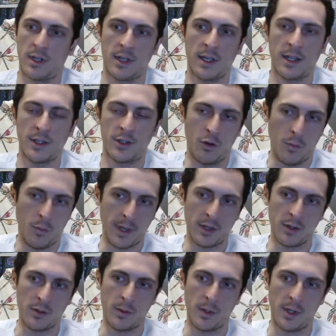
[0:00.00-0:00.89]
is there a way
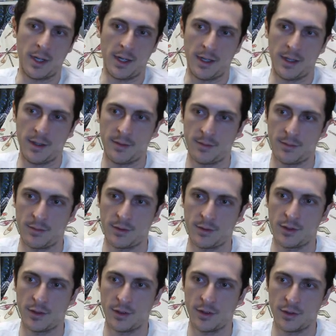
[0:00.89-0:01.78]
to
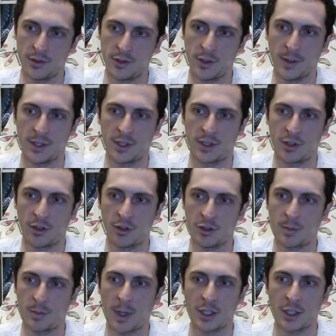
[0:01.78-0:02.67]
do a
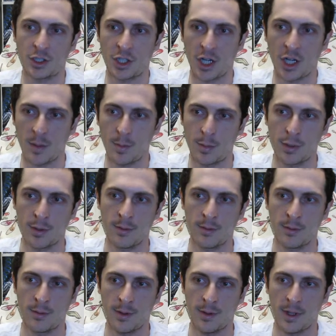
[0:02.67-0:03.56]
search by shape
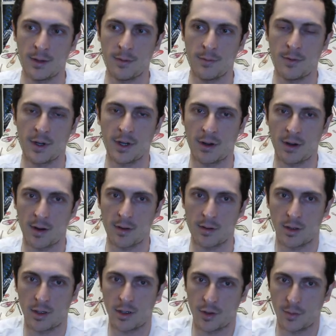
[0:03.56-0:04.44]
and figure
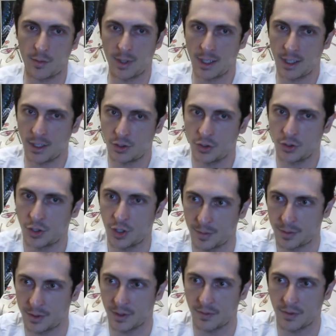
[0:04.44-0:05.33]
out all the
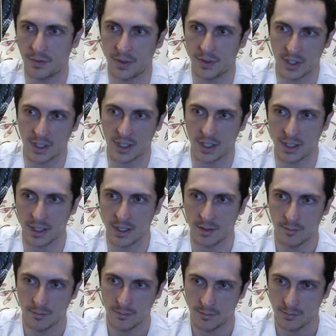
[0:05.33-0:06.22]
relationships of the VE
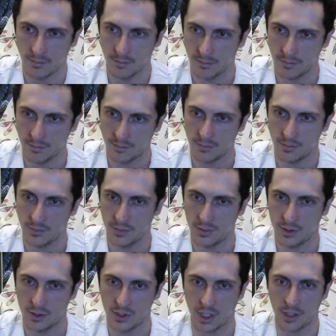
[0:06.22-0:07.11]

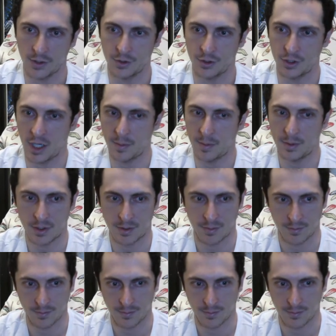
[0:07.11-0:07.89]
to other shapes?